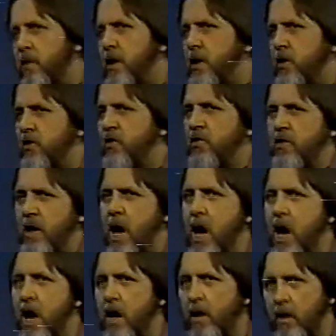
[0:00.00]
Nietzsche's
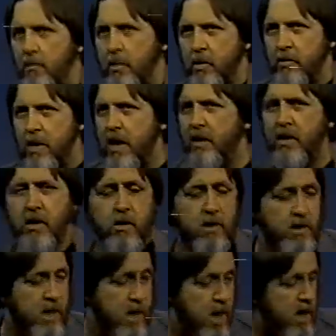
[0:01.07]
Style, a book by
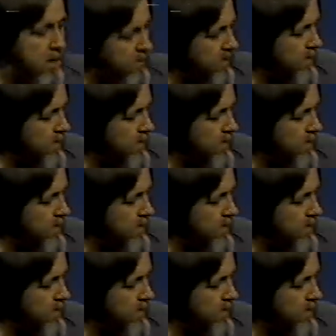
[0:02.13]
Derrida,